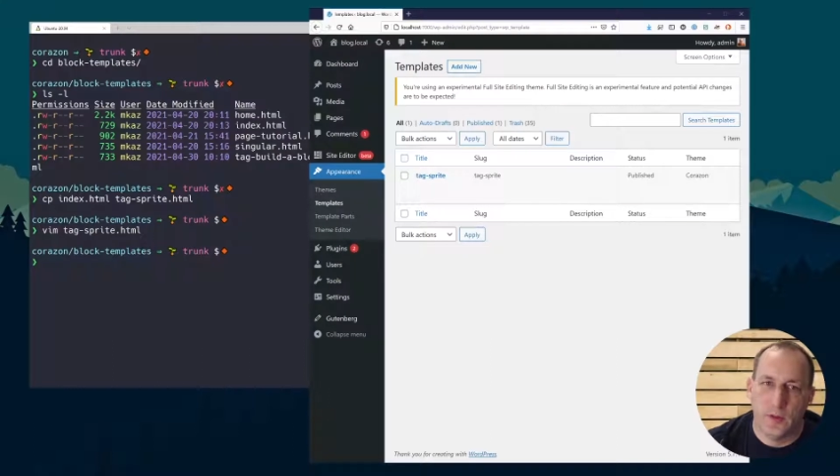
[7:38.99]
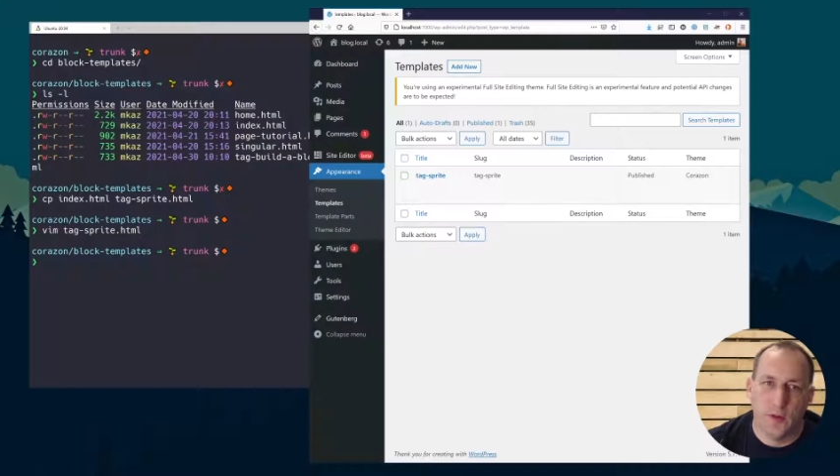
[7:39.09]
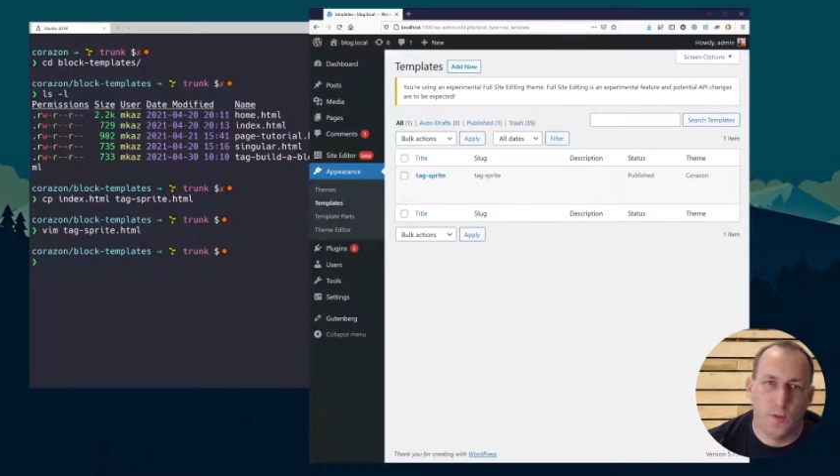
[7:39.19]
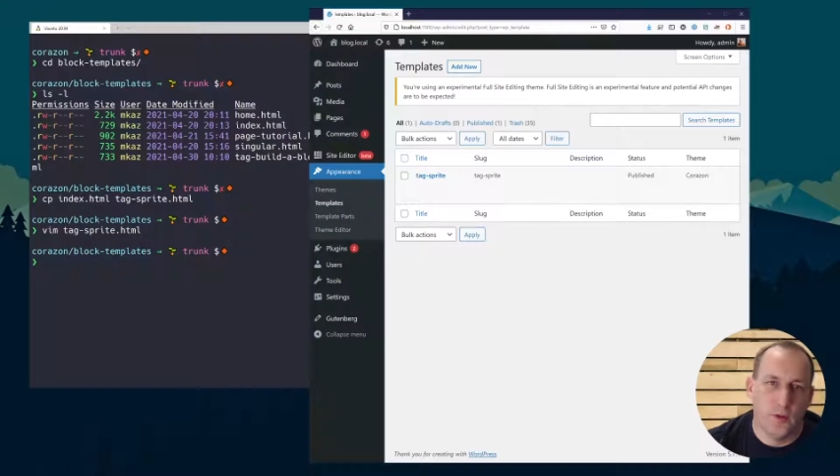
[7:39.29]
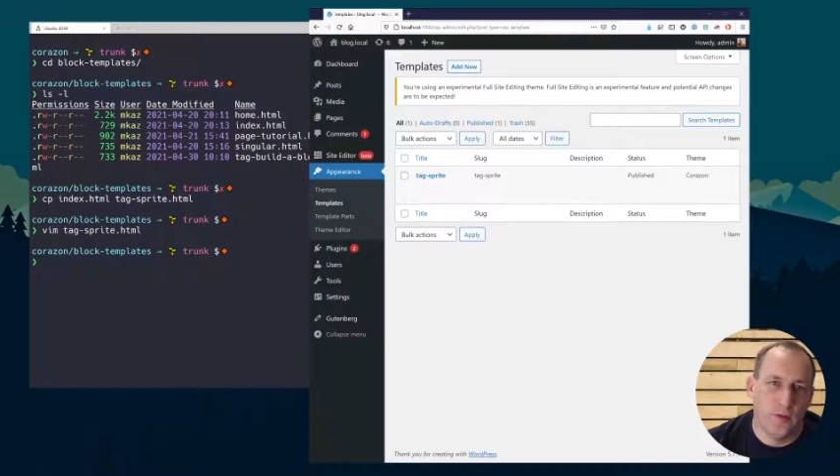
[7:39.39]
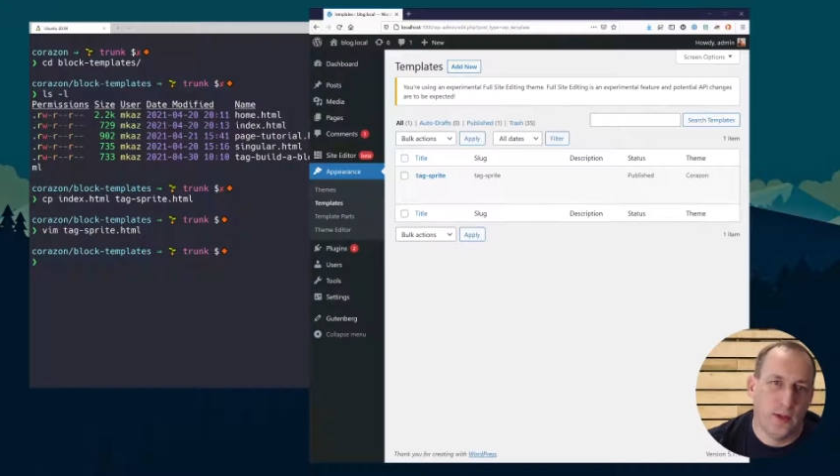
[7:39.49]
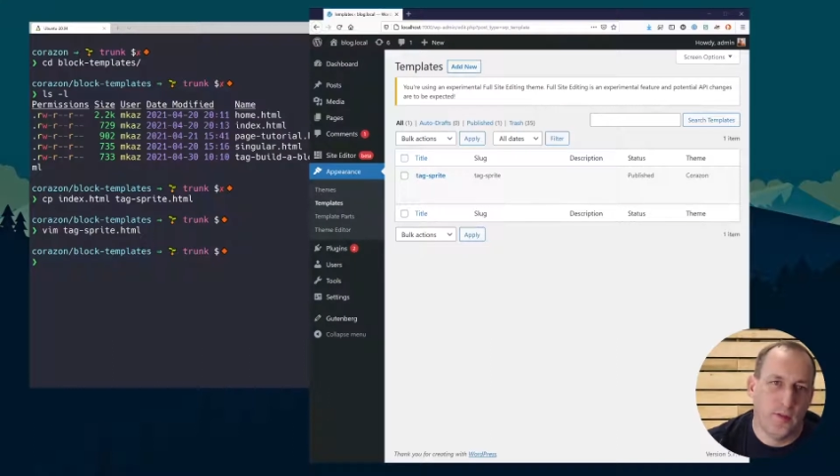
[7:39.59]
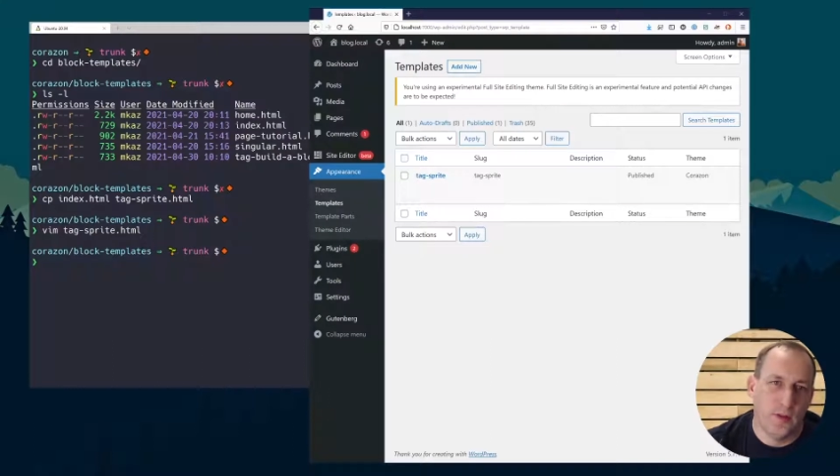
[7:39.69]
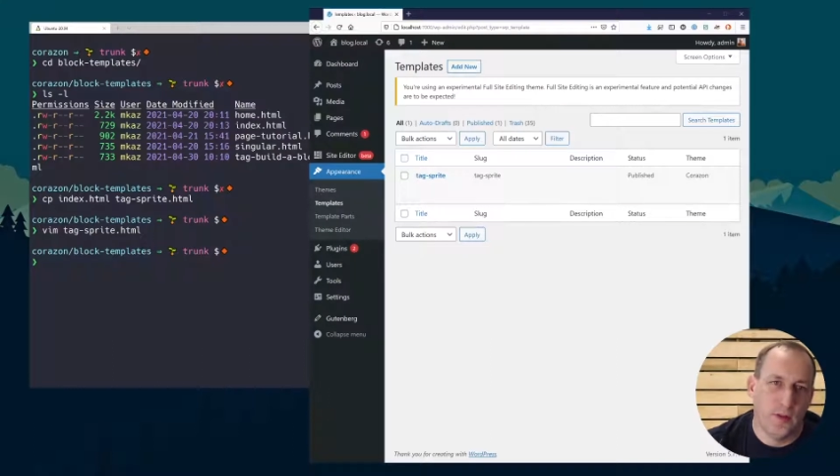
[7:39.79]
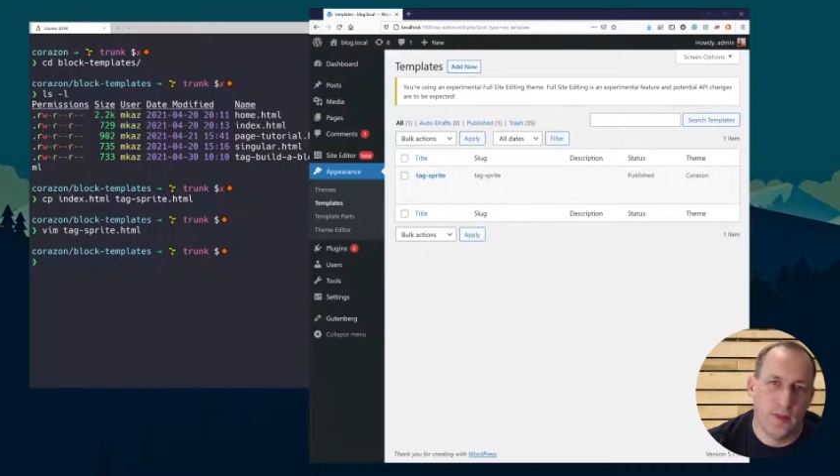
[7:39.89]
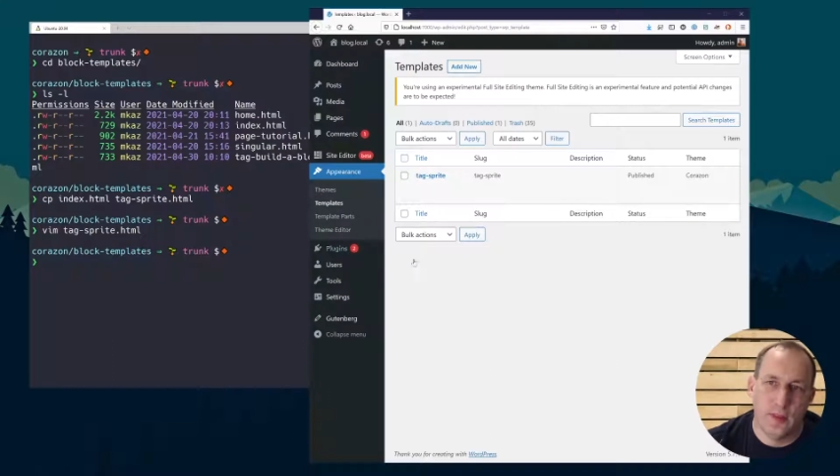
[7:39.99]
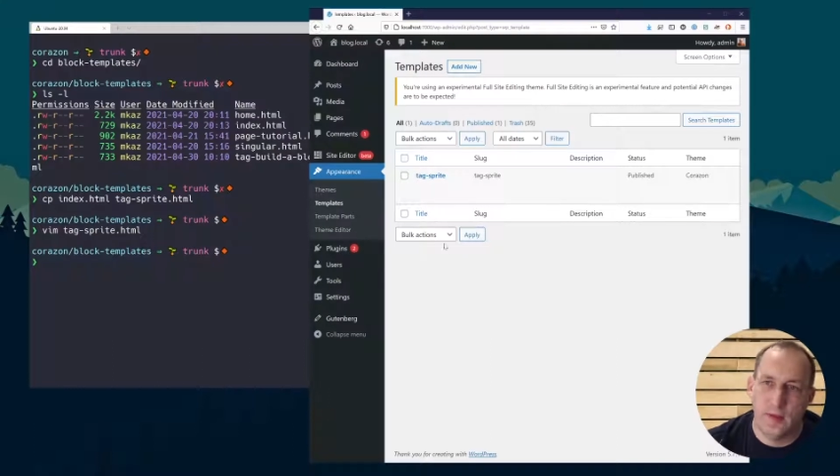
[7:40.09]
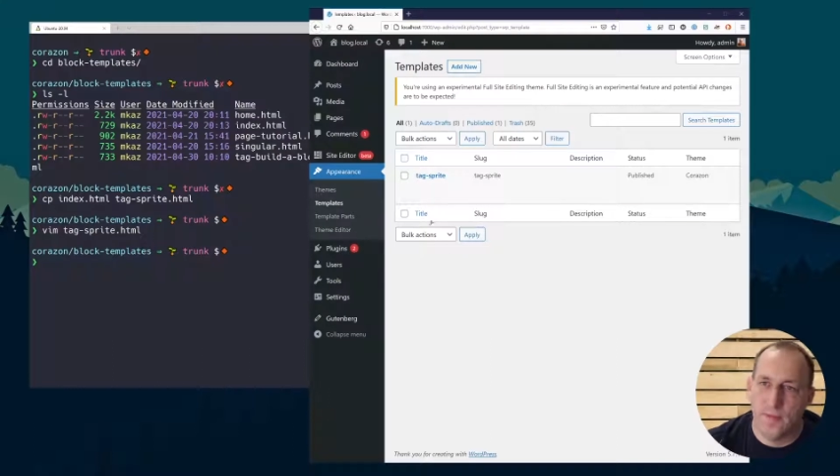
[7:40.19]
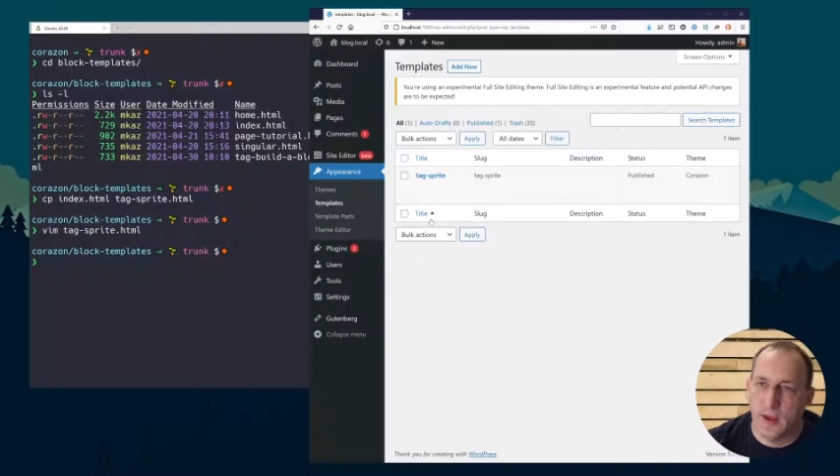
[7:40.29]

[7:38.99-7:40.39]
It won't save it to the theme